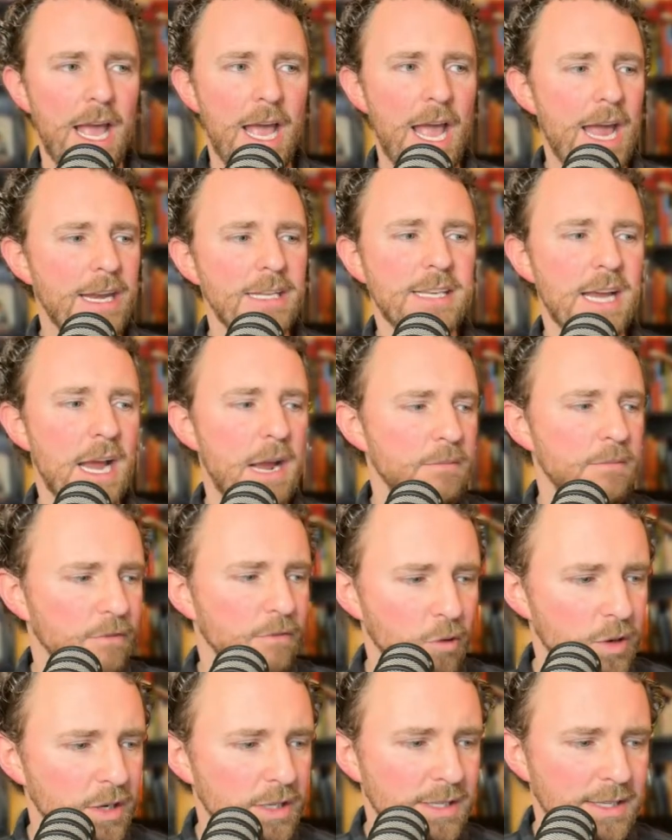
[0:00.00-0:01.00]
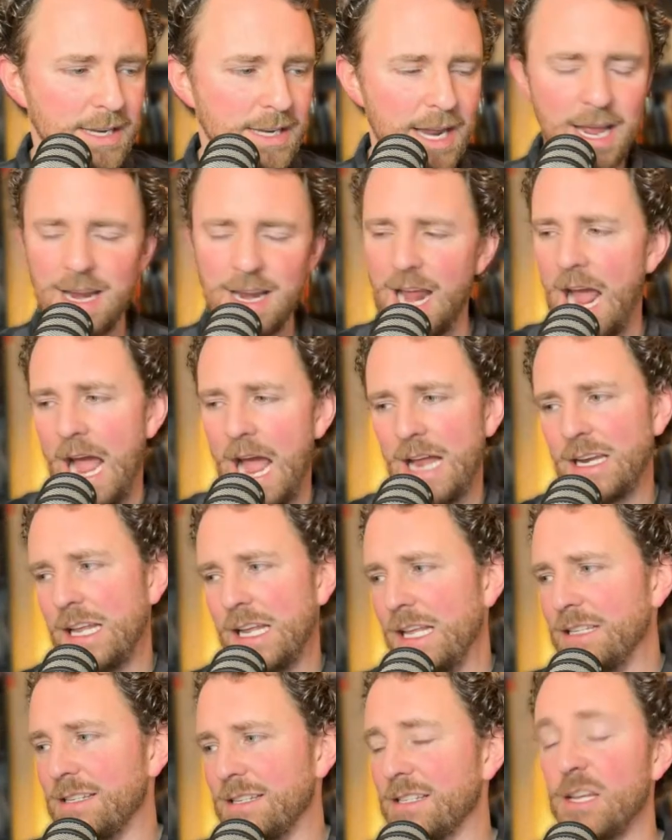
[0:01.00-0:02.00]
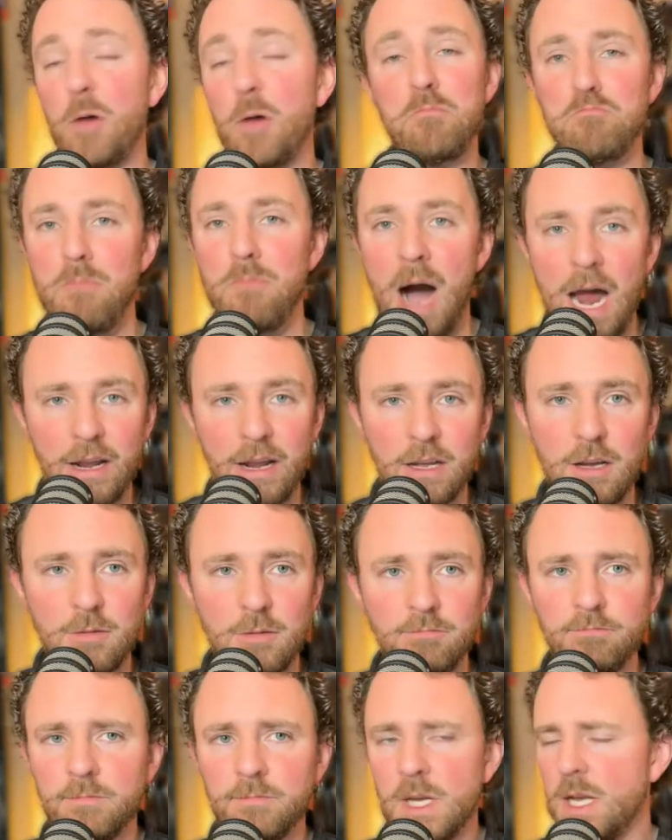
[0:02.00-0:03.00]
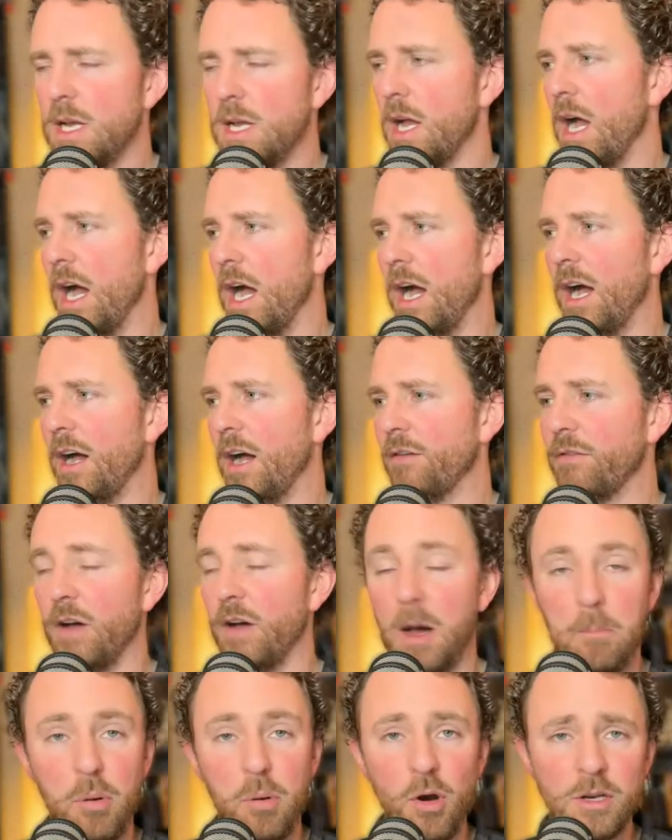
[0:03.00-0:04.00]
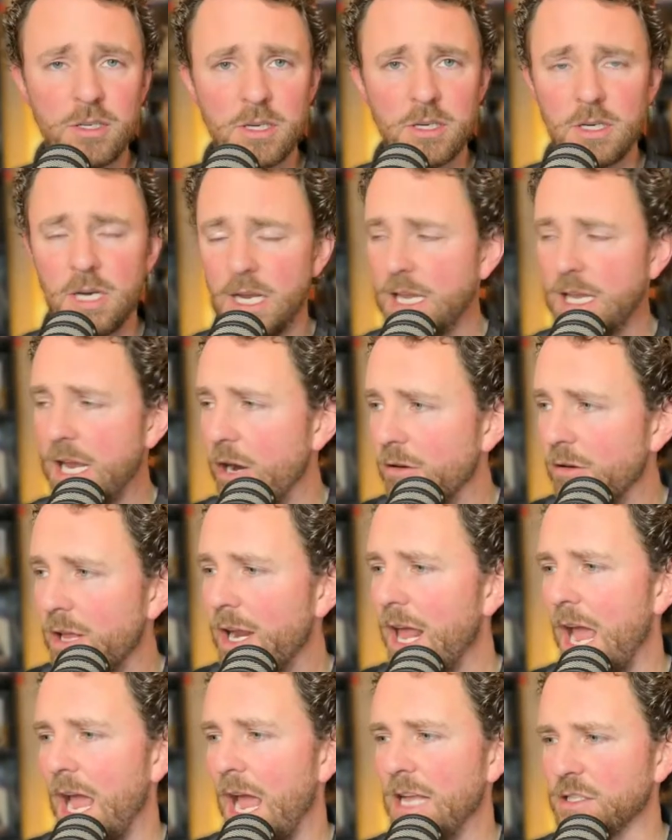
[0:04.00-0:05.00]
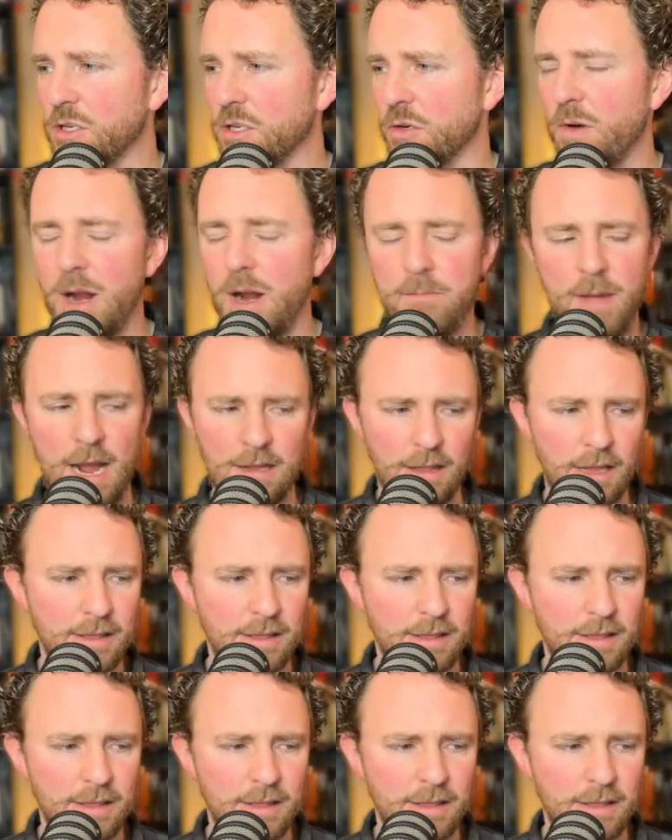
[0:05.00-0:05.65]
Anytime Florida State had some modicum of a push, Carolina answered right back.